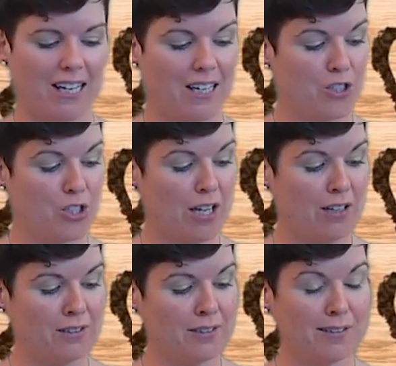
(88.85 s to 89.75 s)
a
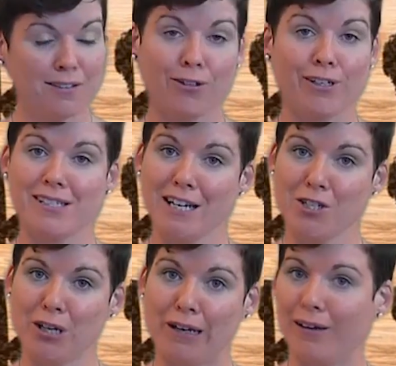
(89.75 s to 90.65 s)
shelled
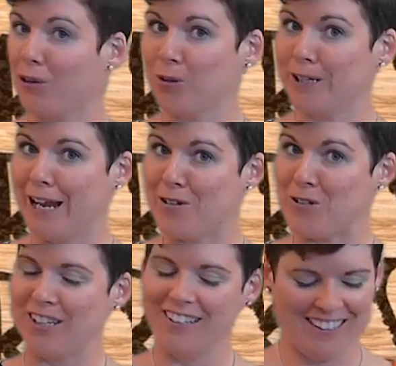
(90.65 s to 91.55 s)
crustacean
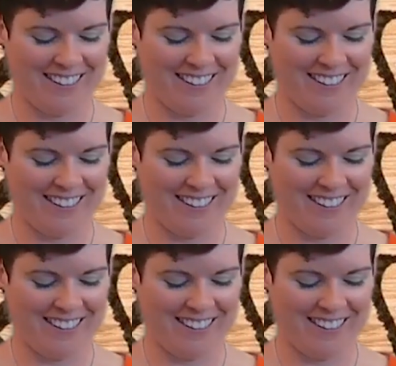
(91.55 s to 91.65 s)
creation,